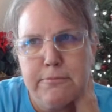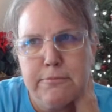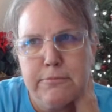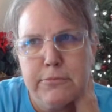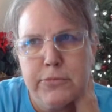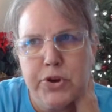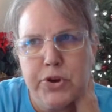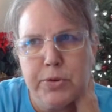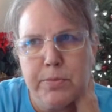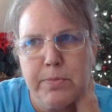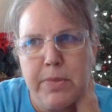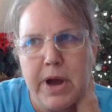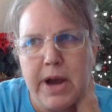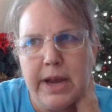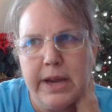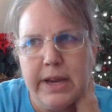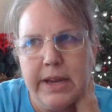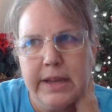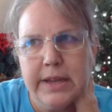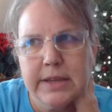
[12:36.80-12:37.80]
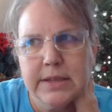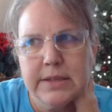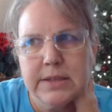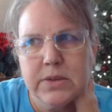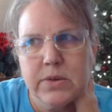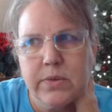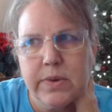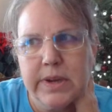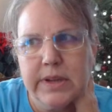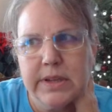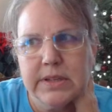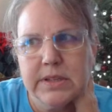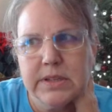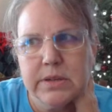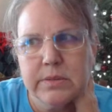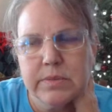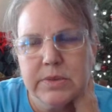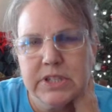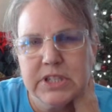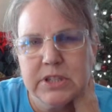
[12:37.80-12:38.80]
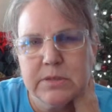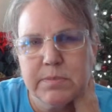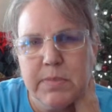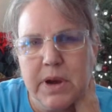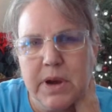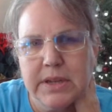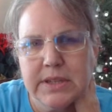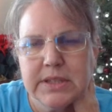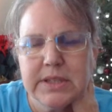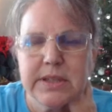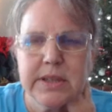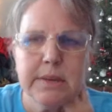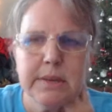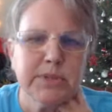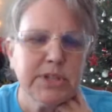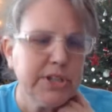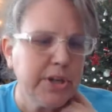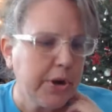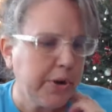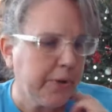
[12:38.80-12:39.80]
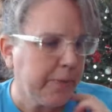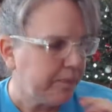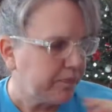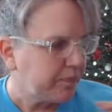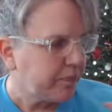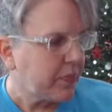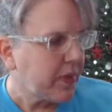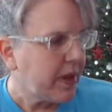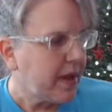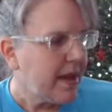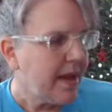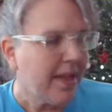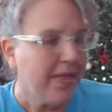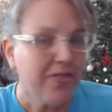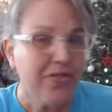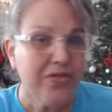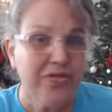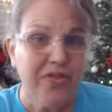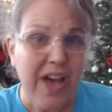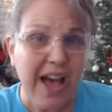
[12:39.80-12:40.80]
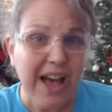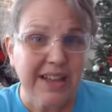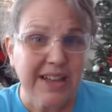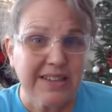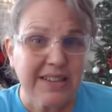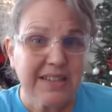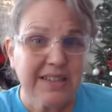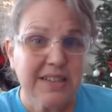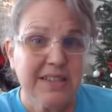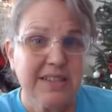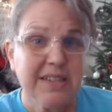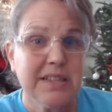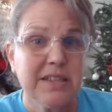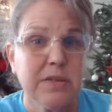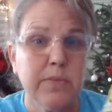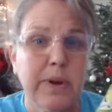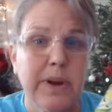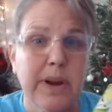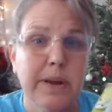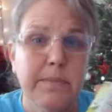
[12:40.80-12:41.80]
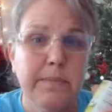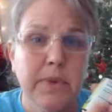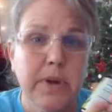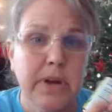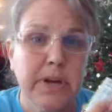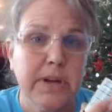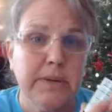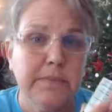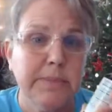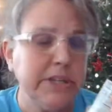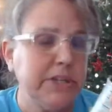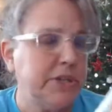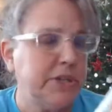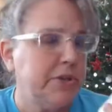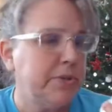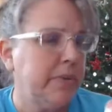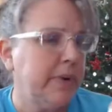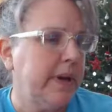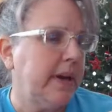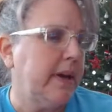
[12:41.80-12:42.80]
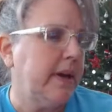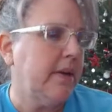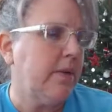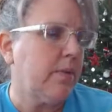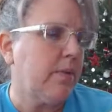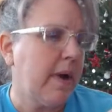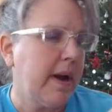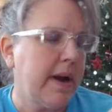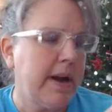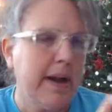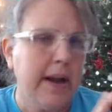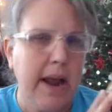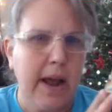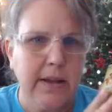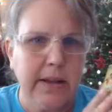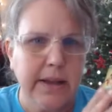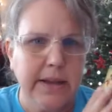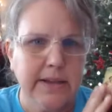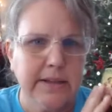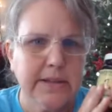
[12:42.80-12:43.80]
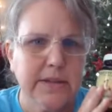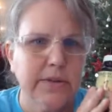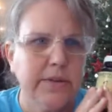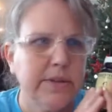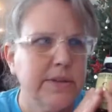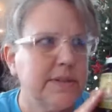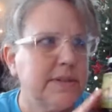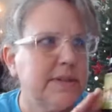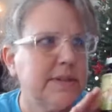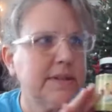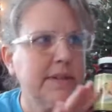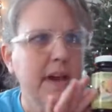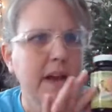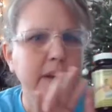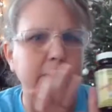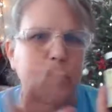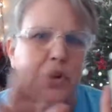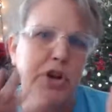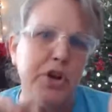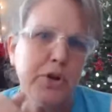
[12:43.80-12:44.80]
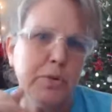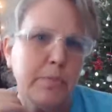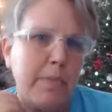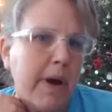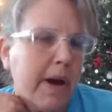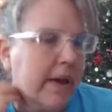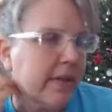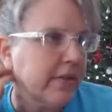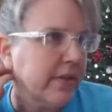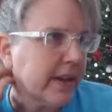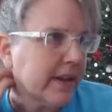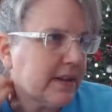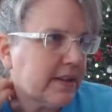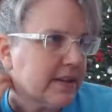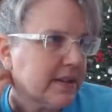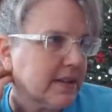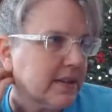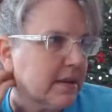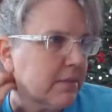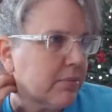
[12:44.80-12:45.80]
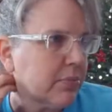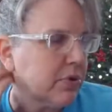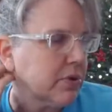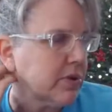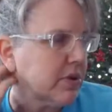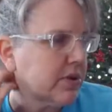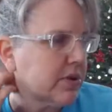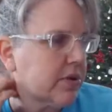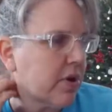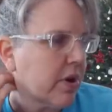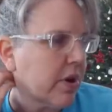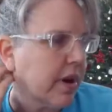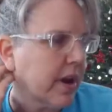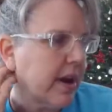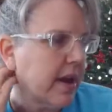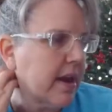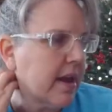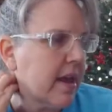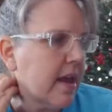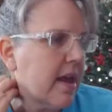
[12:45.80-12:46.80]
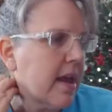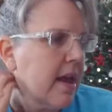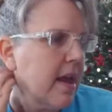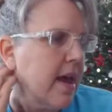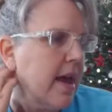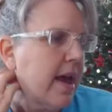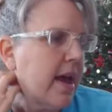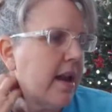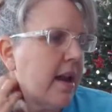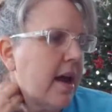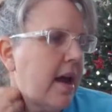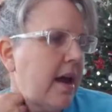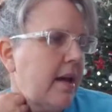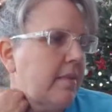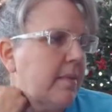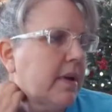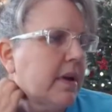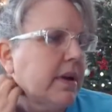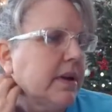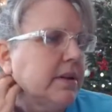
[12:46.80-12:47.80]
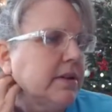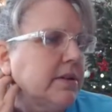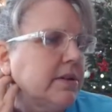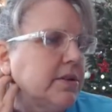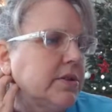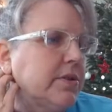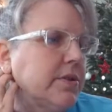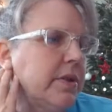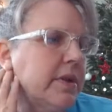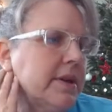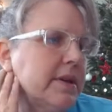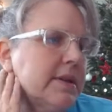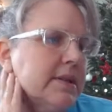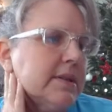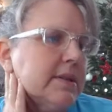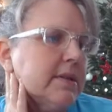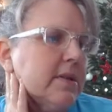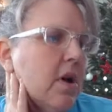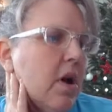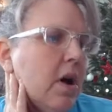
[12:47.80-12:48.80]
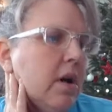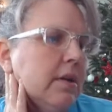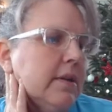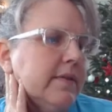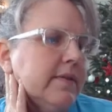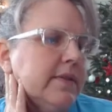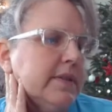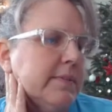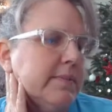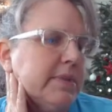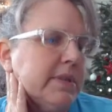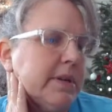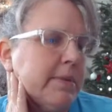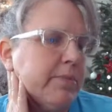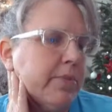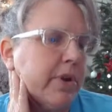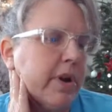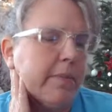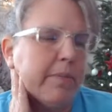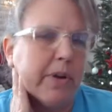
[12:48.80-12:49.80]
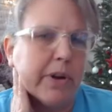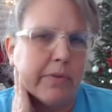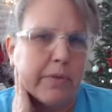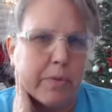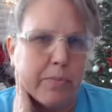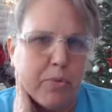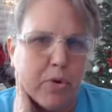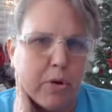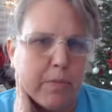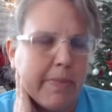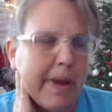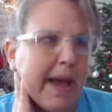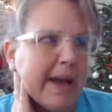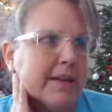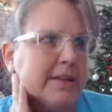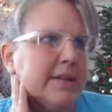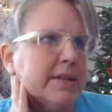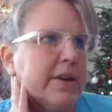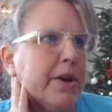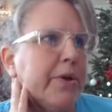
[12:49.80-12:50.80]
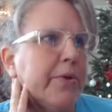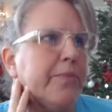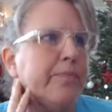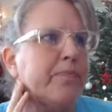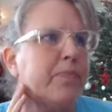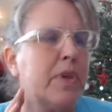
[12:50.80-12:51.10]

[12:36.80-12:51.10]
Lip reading: your body is going to respond to them. So this is what I'm going to be doing right now. Like, so this is kind of a new month, like December starting, and I'm going to do this all of September and I'm going to report back. So